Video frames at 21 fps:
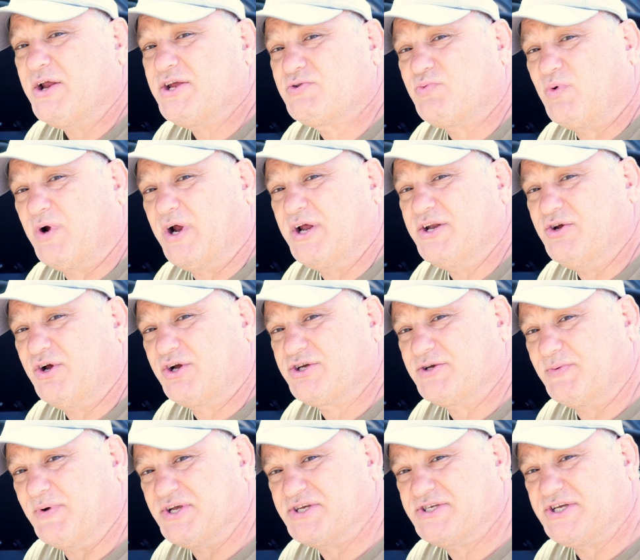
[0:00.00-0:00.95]
just want to do it because
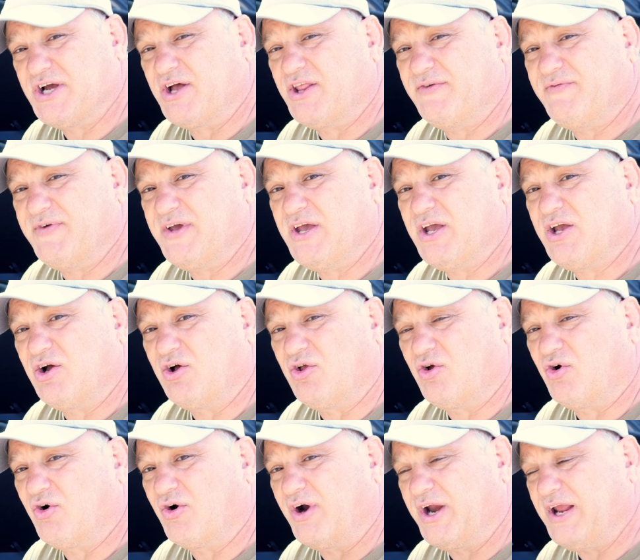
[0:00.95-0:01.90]
I'm going to sell the vehicle,
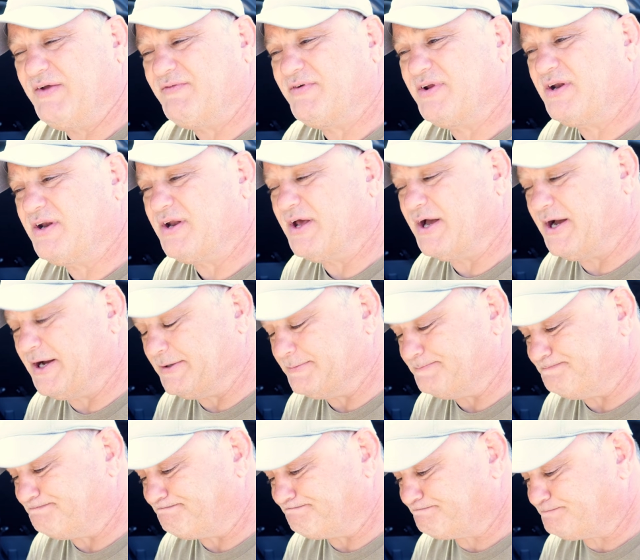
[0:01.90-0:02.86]
or
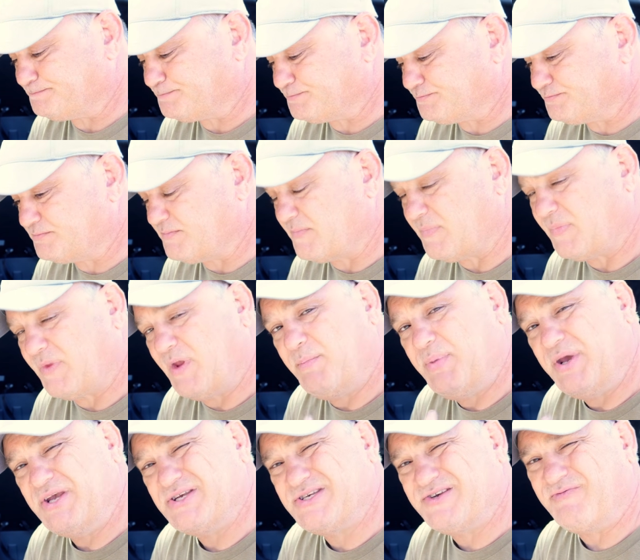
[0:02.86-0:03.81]
even
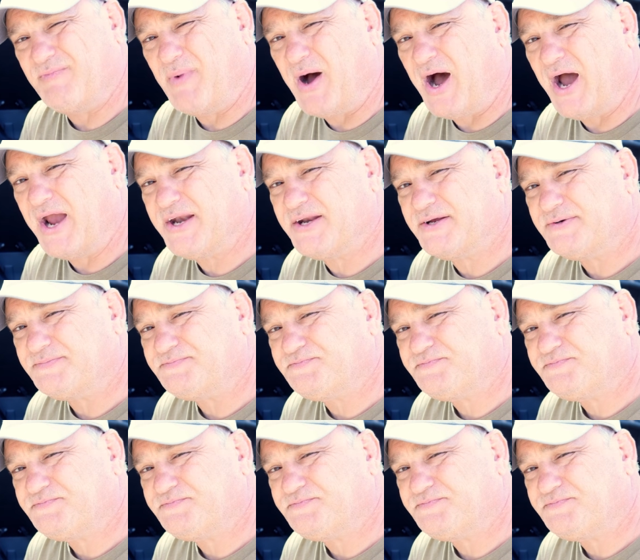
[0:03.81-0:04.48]
peace of mind.